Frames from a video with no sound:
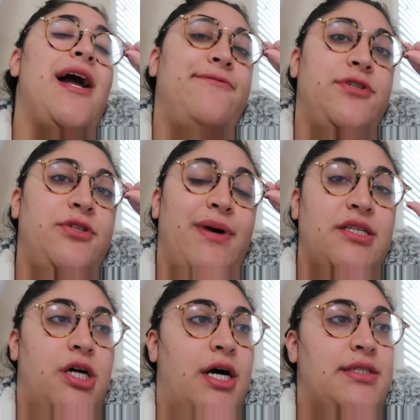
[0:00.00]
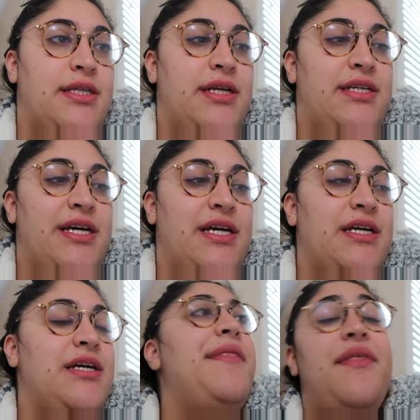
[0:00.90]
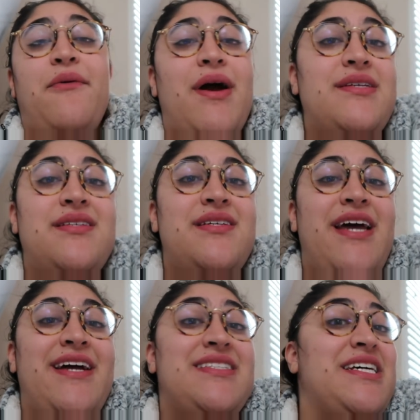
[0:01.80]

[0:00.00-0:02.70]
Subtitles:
I have to do my dog sitting gig, and then the rest of the day is